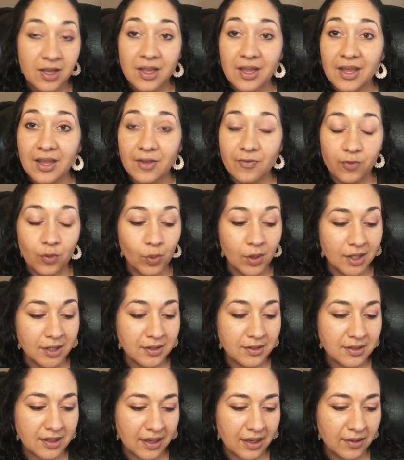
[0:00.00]
If one
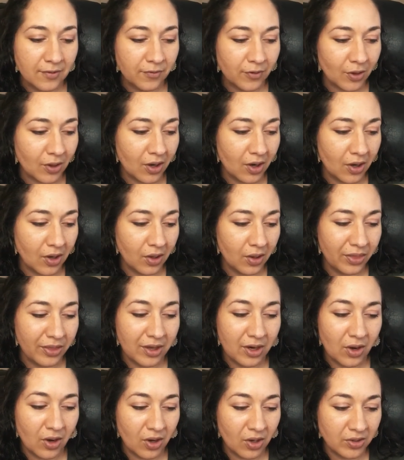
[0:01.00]
died for all, then
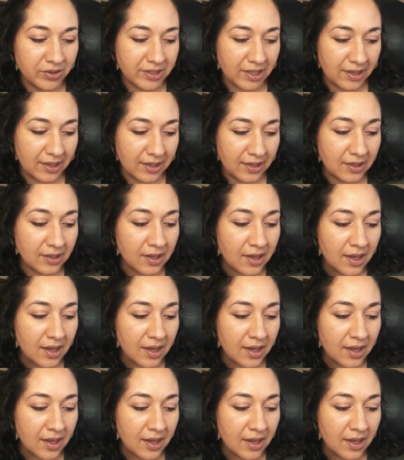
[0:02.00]
all died.